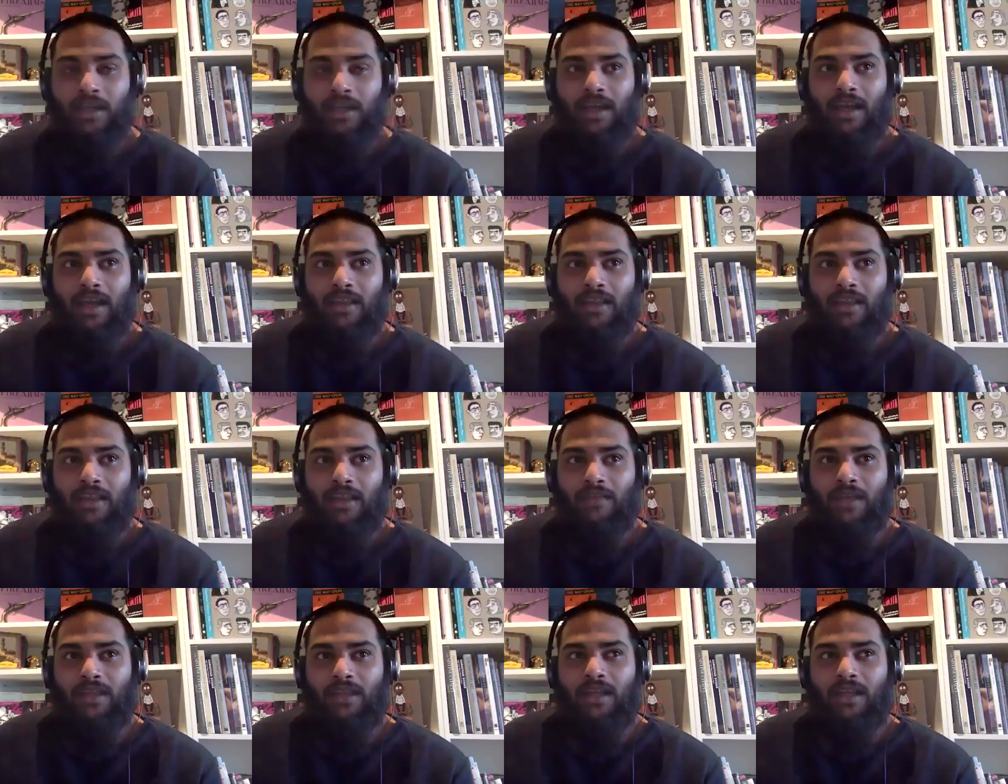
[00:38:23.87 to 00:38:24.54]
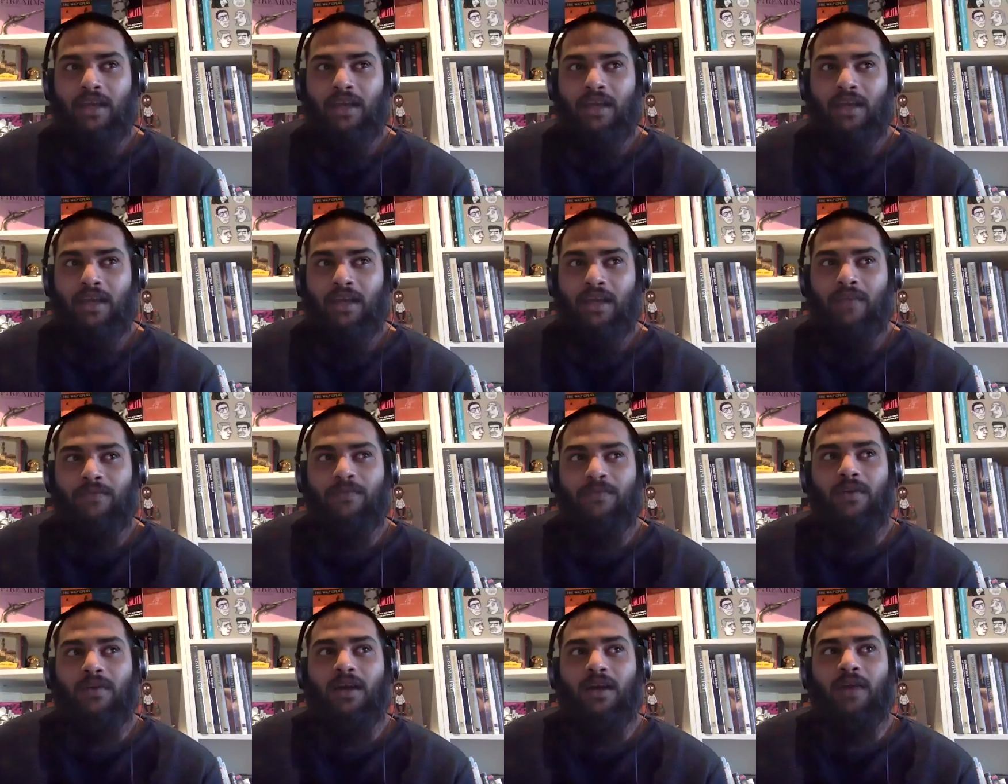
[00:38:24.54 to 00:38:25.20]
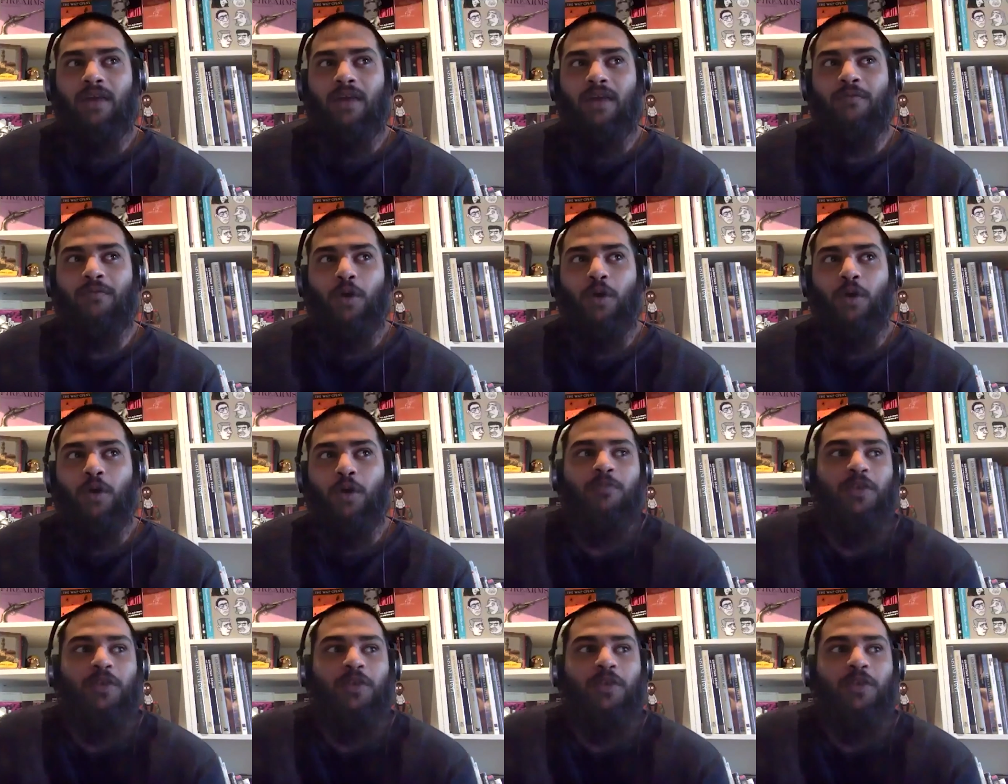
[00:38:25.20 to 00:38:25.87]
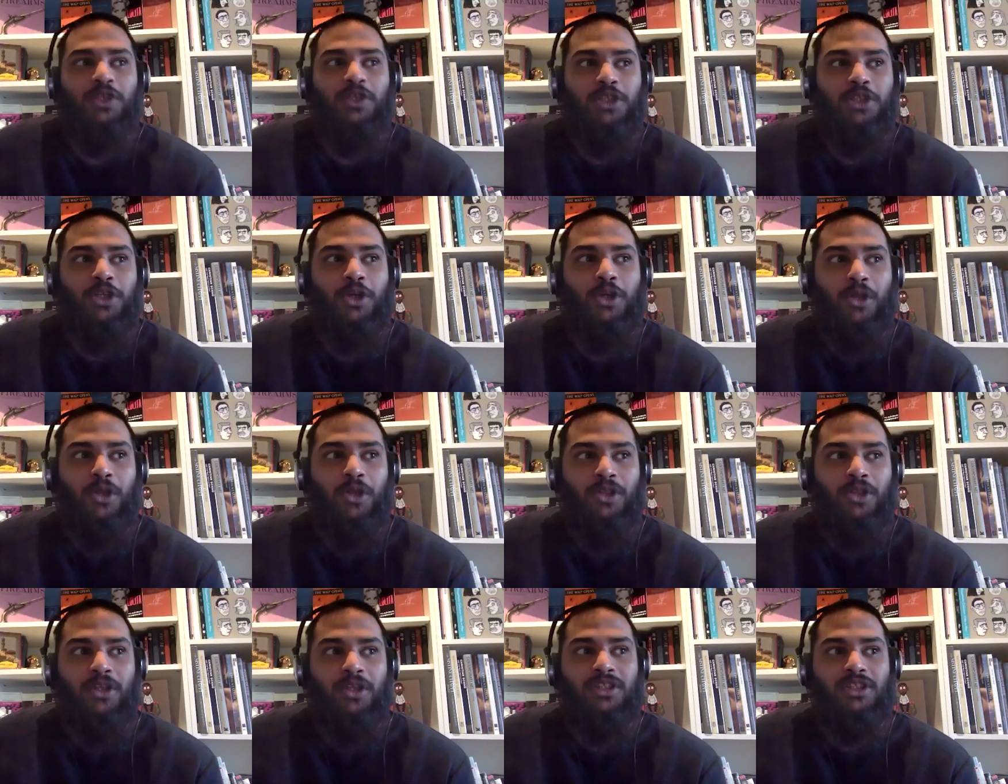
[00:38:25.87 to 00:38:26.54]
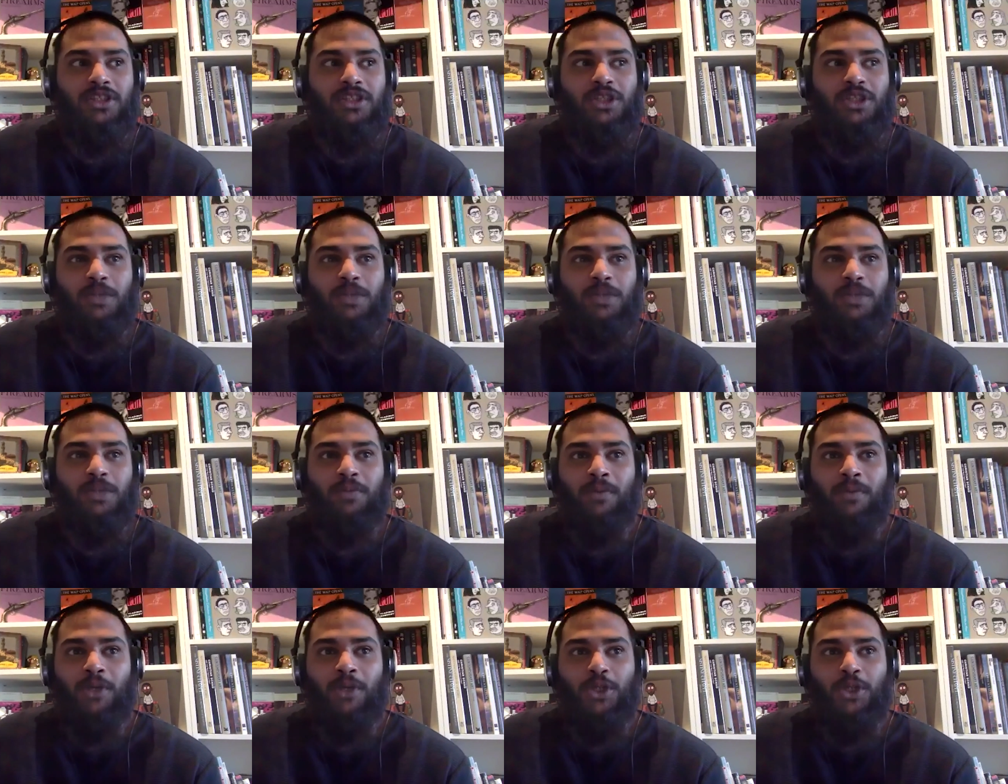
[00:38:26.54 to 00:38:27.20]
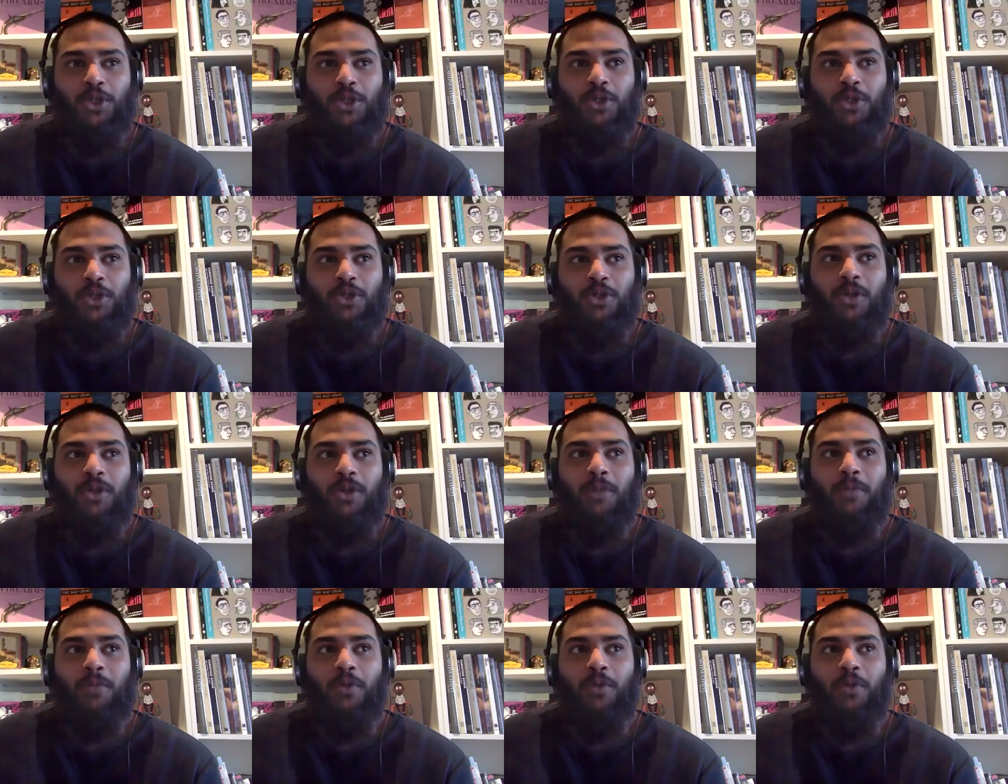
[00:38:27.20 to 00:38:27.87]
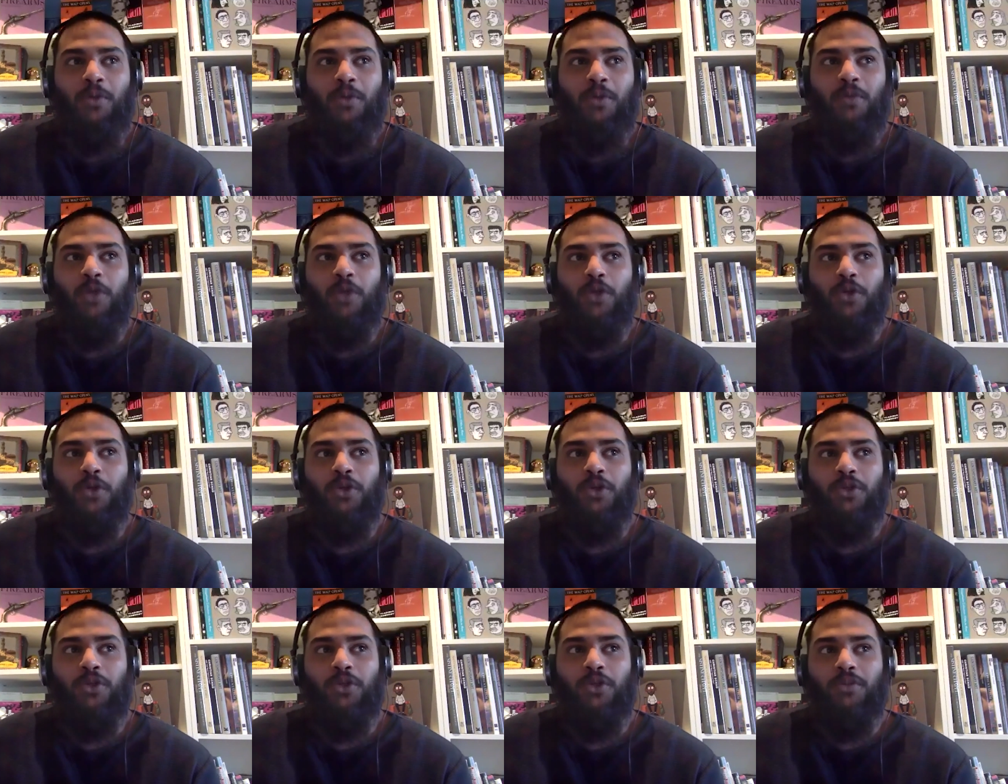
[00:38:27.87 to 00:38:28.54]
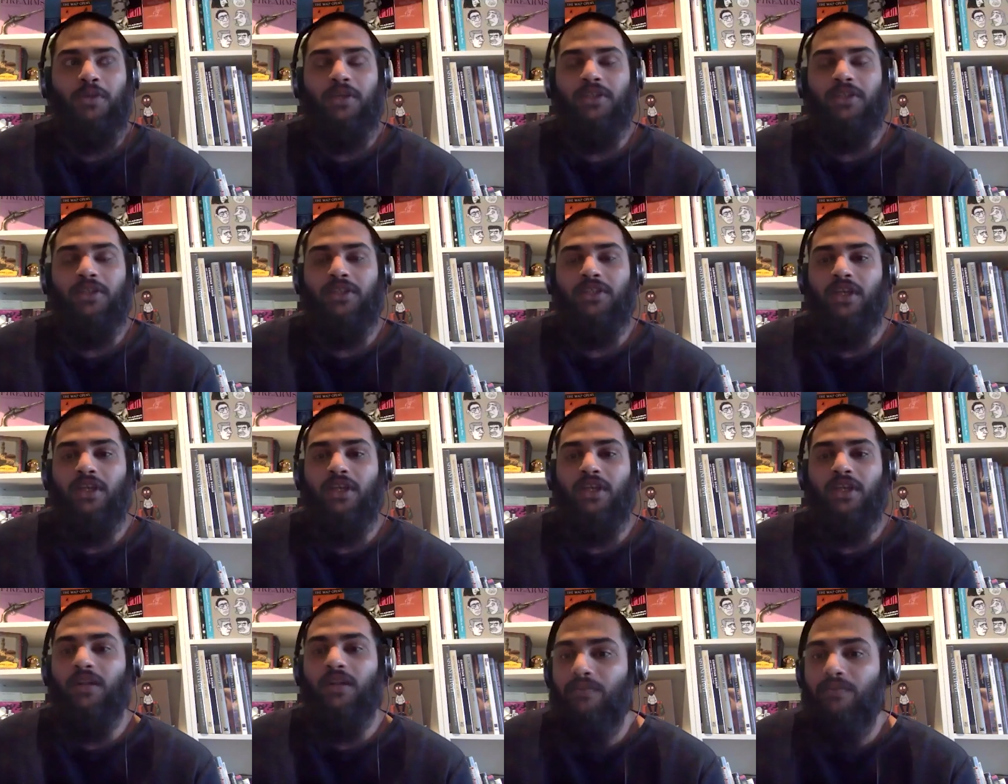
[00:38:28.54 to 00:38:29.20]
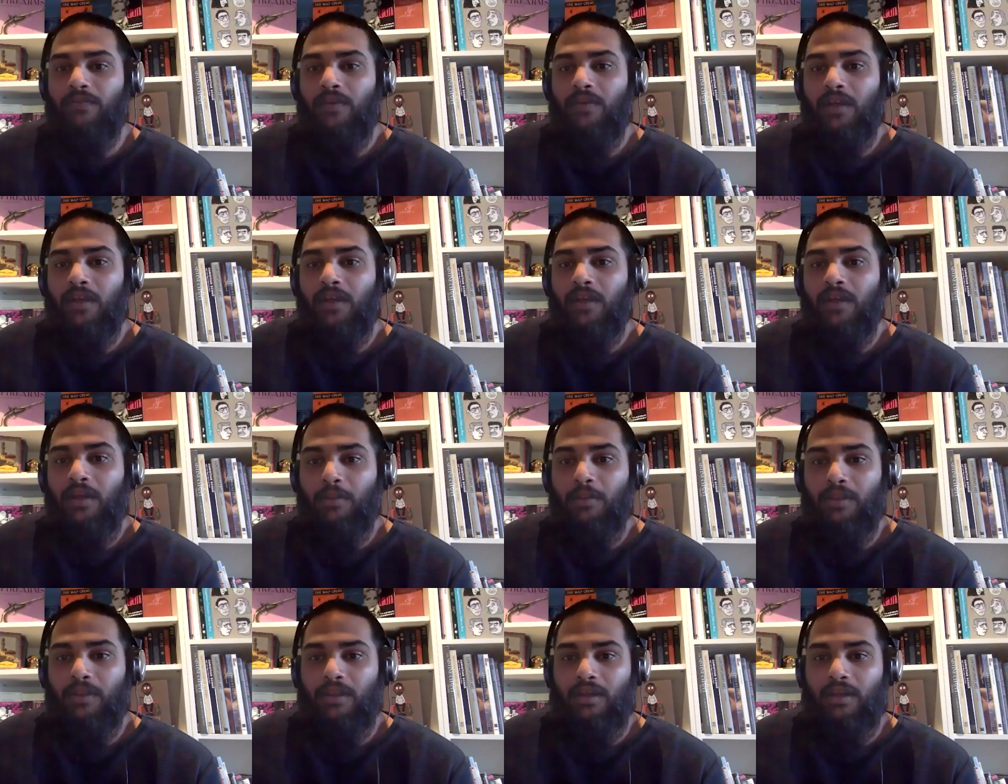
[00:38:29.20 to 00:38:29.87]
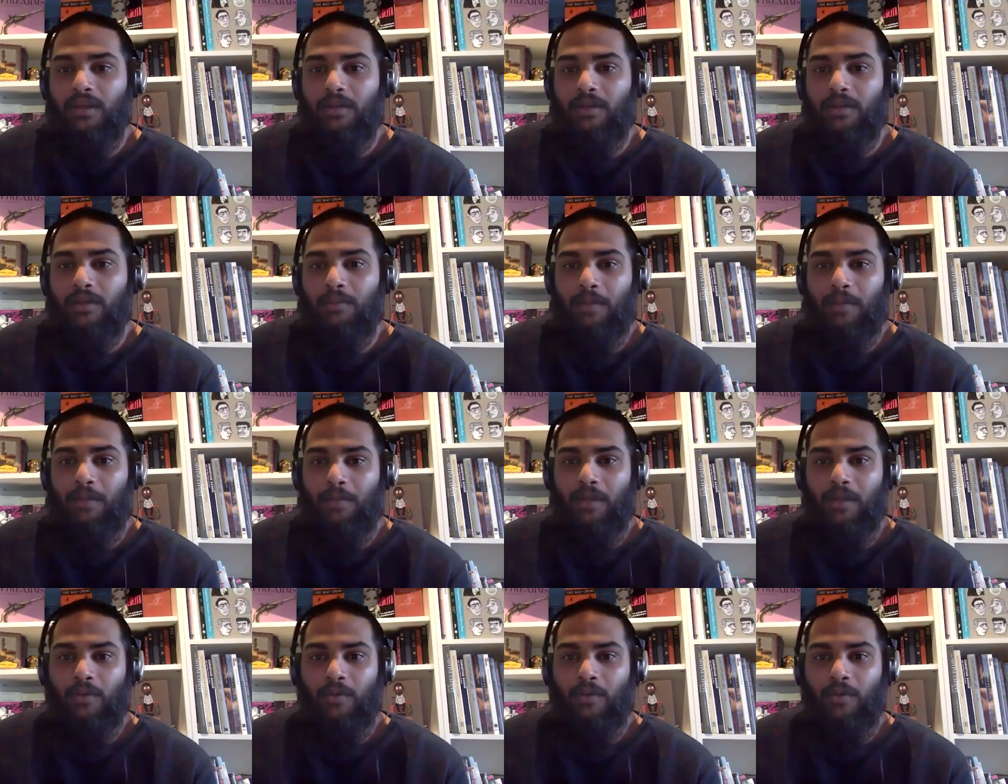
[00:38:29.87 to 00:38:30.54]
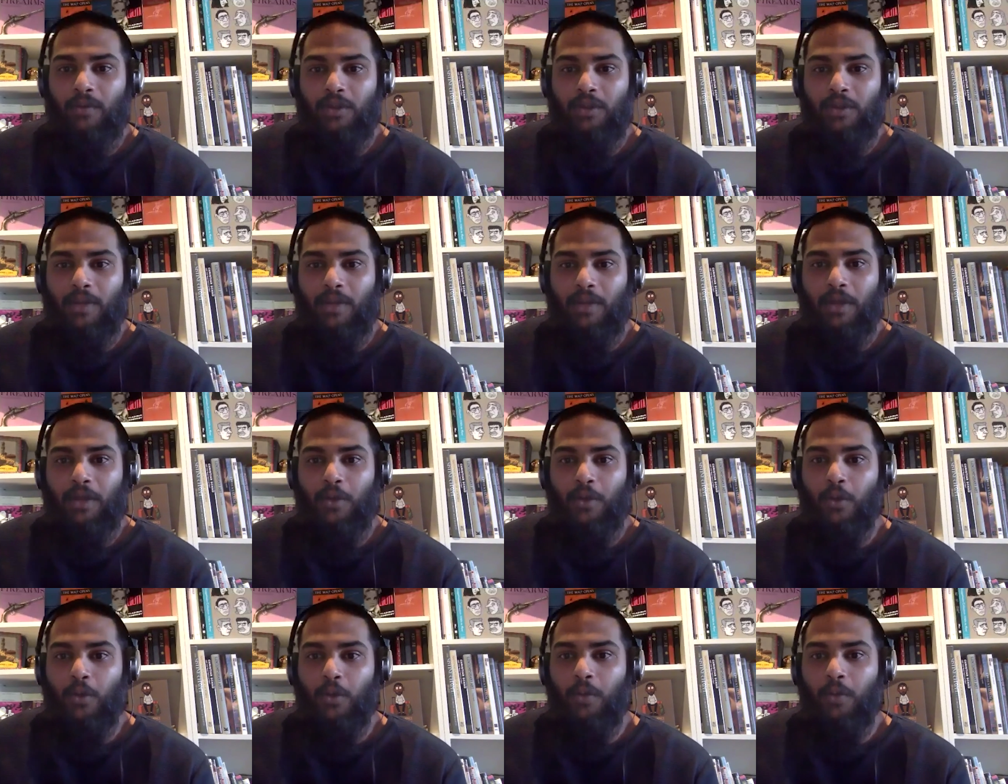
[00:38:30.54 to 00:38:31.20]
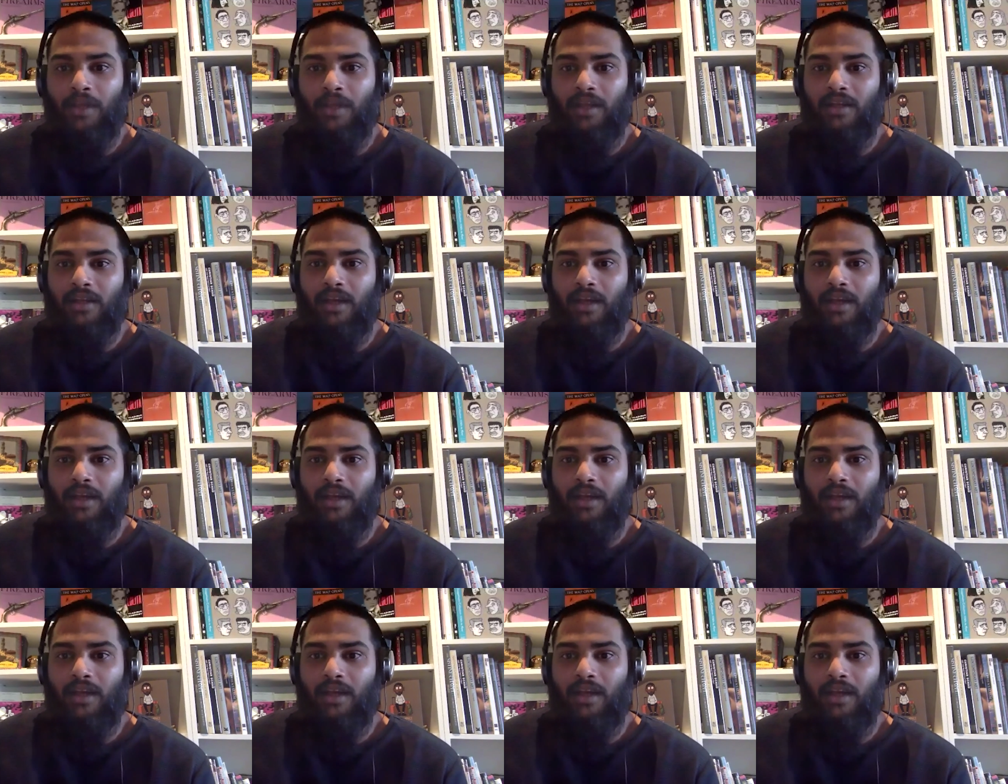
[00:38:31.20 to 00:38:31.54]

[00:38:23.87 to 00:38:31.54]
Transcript: And the fact that I've obviously got this chip on my shoulder to try and prove not only to myself, but my parents back home that